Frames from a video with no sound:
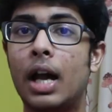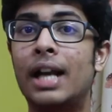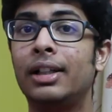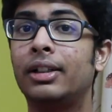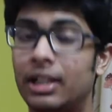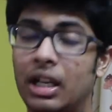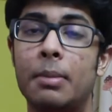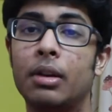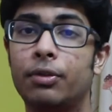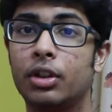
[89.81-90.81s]
And
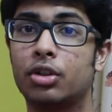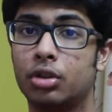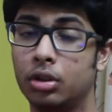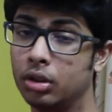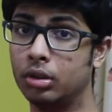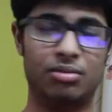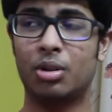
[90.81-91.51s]
dynamic friction,